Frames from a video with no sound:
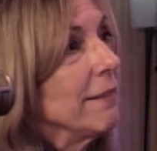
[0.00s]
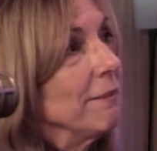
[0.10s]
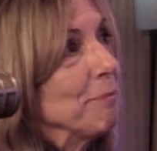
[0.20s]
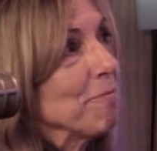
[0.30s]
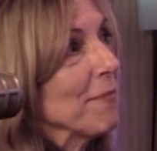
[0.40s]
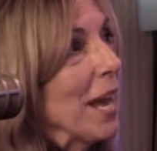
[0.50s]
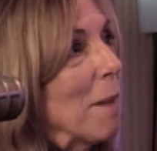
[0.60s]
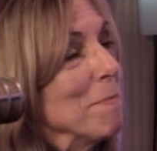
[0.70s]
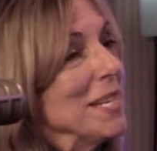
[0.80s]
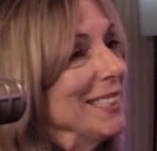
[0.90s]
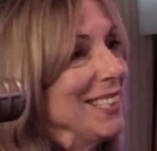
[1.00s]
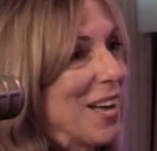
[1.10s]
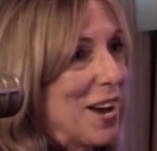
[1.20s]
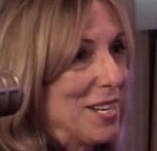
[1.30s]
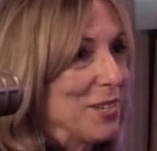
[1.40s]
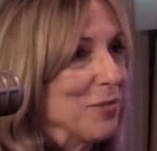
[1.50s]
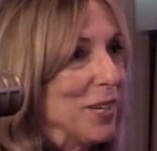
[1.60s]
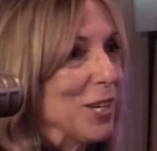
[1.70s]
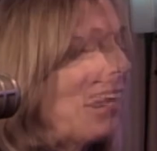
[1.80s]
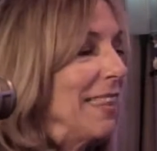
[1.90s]
about a middle line,
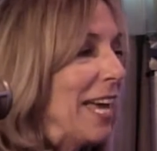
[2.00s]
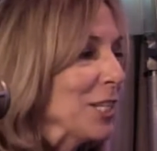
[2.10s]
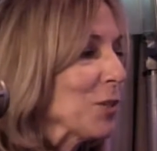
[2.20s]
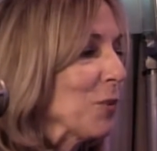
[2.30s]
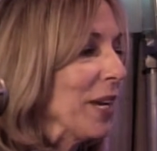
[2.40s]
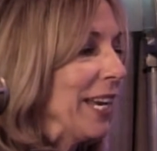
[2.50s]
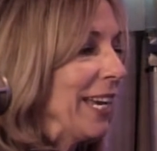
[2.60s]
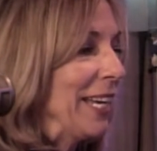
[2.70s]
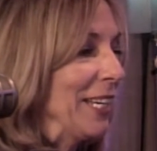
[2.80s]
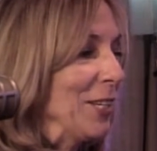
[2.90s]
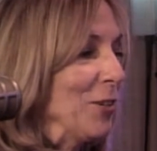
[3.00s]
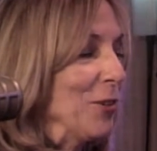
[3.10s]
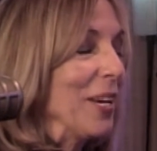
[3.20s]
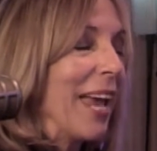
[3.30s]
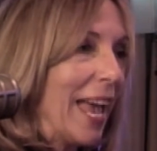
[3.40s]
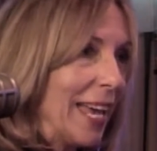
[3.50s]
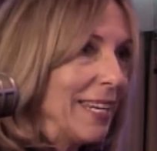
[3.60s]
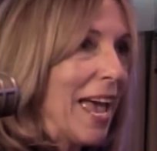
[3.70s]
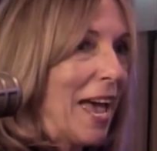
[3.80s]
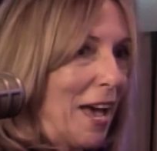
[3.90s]
and that's where you
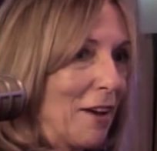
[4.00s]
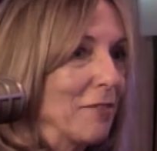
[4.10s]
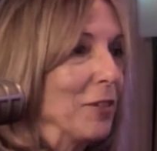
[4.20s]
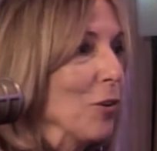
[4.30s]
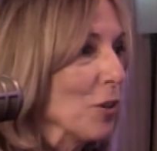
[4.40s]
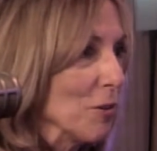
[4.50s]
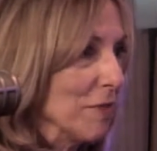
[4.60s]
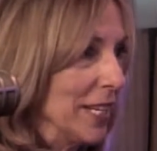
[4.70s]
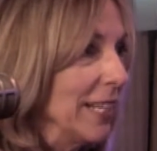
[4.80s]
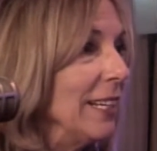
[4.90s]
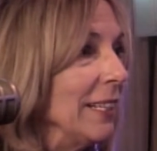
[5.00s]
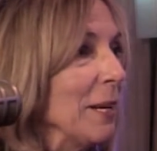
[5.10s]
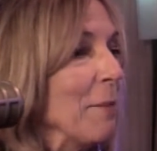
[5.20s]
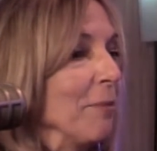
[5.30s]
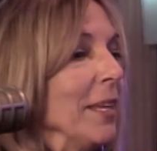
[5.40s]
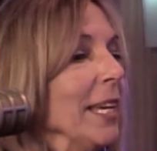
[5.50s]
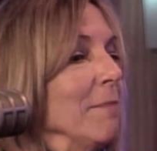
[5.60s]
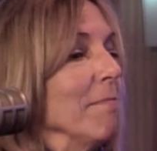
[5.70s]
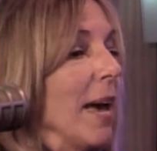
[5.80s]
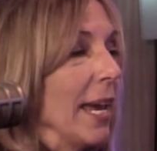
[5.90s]
can have your career.
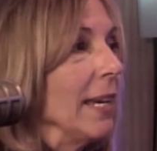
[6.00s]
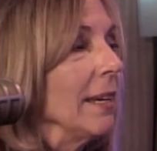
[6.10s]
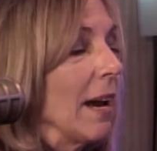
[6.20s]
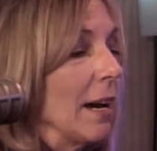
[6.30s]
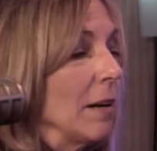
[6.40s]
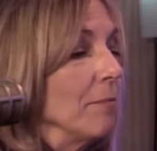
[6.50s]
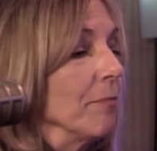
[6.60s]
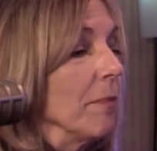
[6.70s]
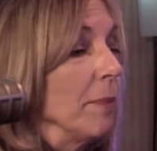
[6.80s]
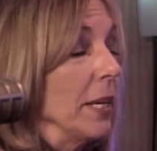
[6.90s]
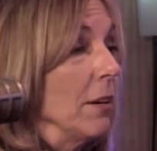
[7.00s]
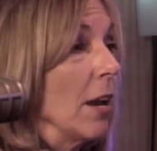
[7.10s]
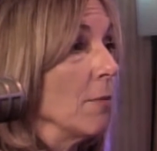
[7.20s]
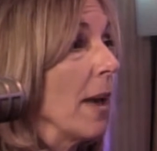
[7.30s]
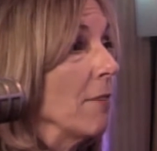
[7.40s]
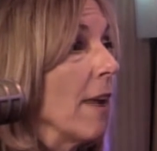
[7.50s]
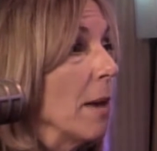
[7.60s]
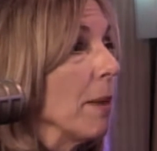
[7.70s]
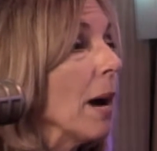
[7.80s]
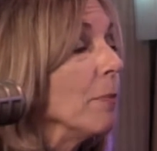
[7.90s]
It may um, be it may
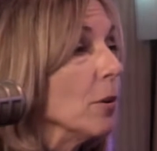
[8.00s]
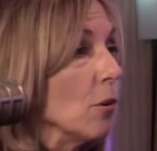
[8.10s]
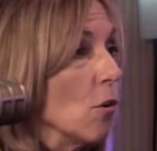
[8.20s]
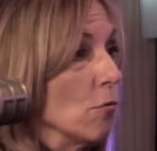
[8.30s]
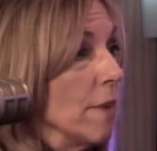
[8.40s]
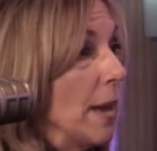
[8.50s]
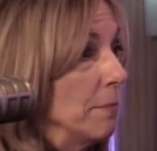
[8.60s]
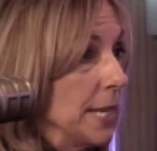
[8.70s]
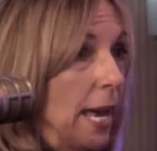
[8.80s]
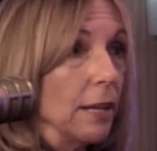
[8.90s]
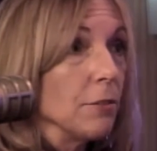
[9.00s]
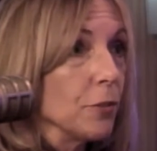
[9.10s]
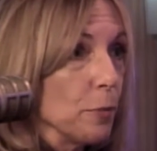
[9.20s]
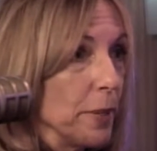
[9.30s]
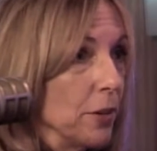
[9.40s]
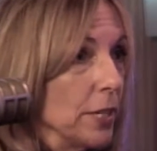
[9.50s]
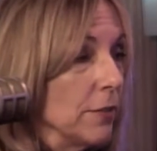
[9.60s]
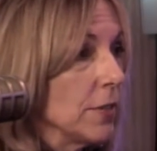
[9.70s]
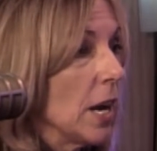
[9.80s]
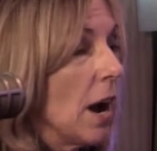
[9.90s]
ramp up or, or, ramp down for a
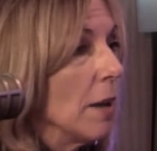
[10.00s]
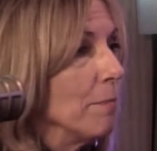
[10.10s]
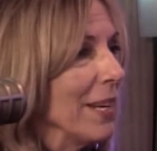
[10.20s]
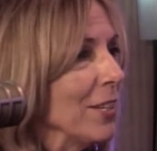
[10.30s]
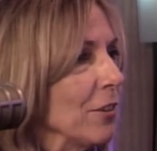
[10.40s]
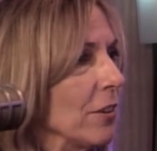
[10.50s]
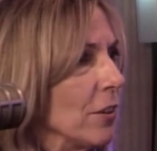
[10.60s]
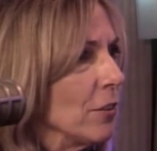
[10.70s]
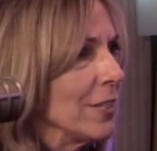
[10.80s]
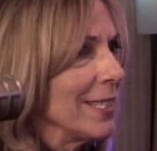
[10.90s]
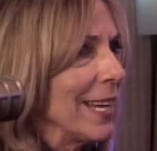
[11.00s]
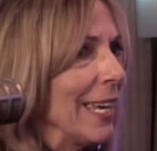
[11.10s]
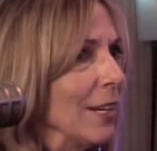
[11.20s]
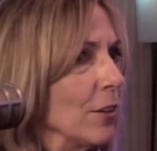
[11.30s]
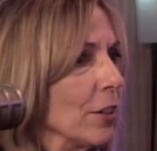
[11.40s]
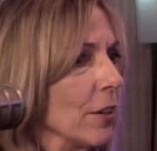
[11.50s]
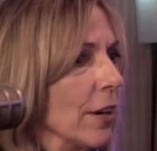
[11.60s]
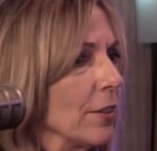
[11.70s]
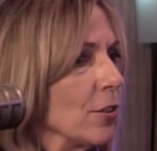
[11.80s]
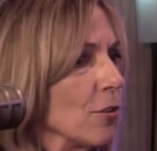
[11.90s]
period of time, but you're you're staying on a,
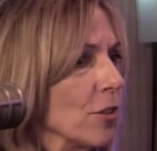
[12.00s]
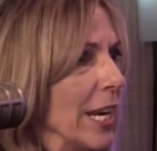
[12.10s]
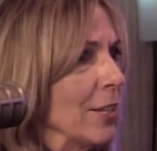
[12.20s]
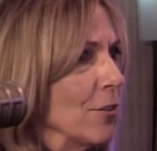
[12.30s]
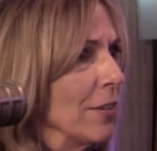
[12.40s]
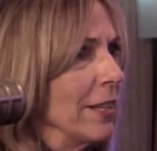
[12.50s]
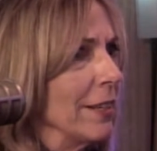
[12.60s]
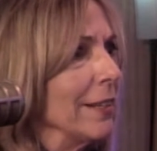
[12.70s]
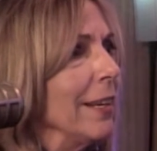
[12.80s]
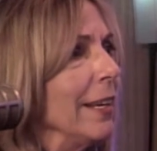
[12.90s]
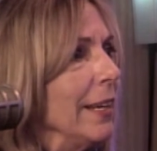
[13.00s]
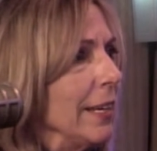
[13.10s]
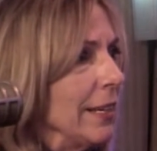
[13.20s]
a, trajectory that